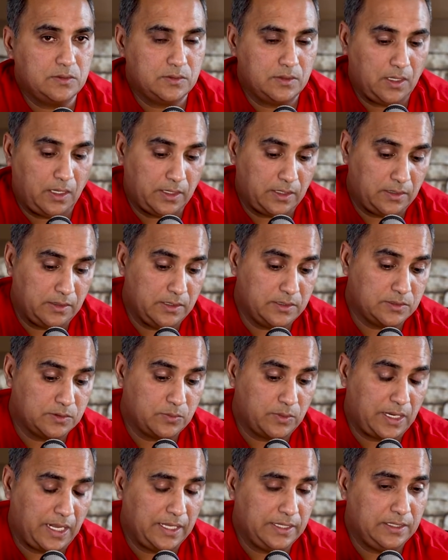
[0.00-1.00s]
this
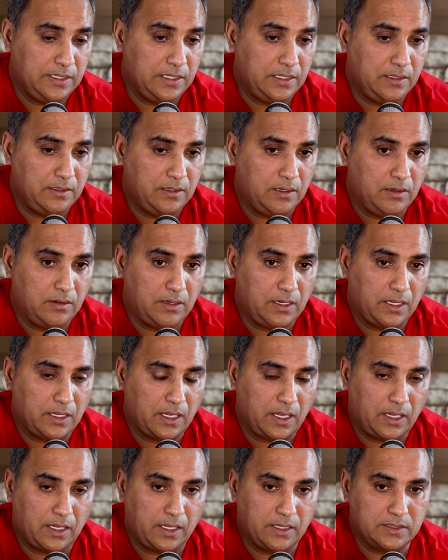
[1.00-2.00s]
is what I did, you know, and
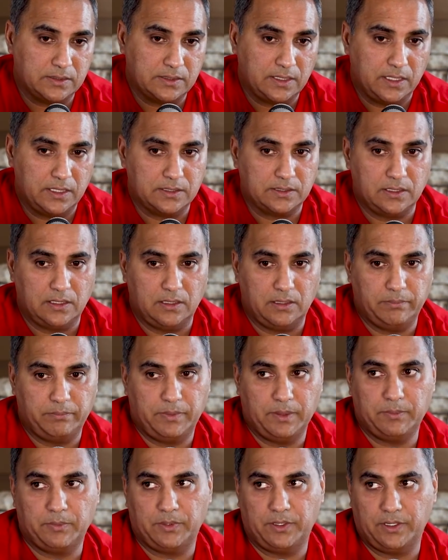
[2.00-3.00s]
I kind of say this, and
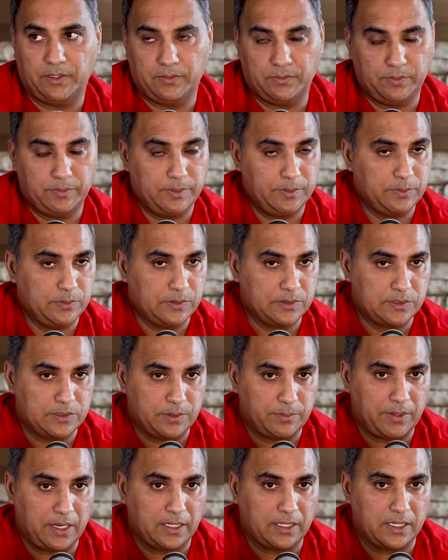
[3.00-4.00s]
people
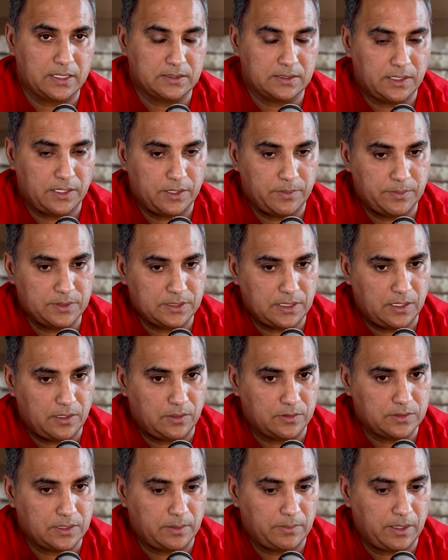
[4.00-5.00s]
listen to the podcast, they hear me say
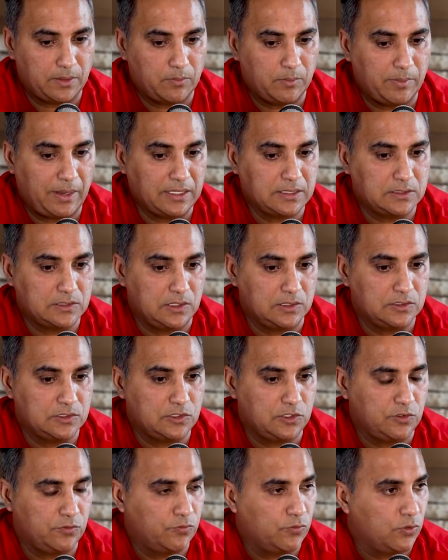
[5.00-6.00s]
it all the time. Like when my
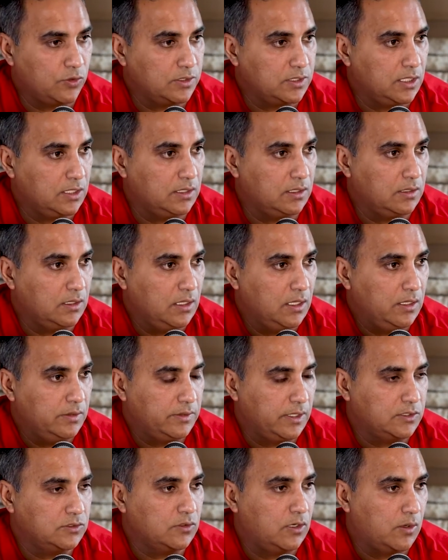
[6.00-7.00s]
sons turned 14,
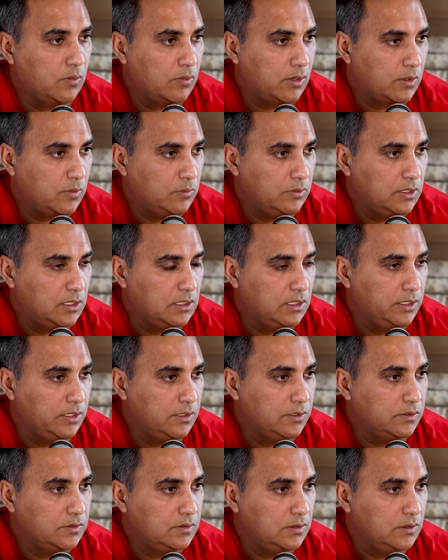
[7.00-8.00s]
they started working with the
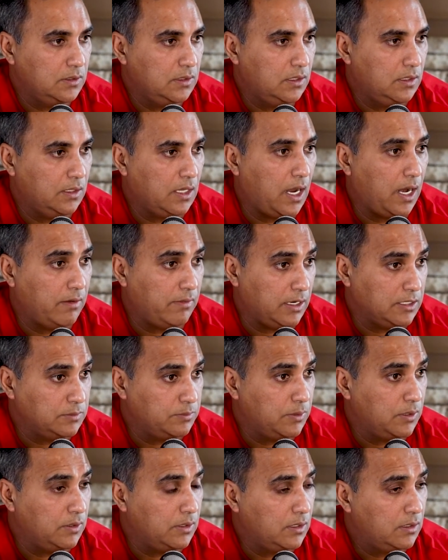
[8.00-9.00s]
cleaners in the
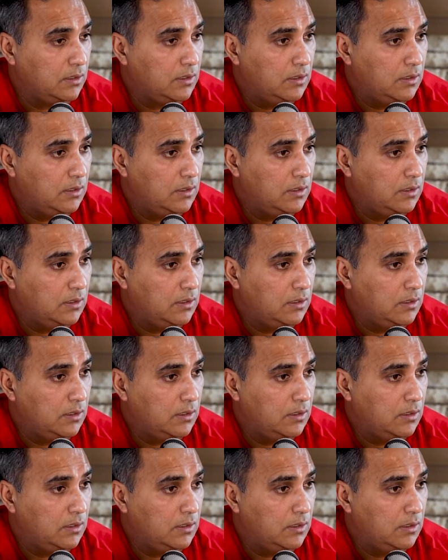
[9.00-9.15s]
high-rise building.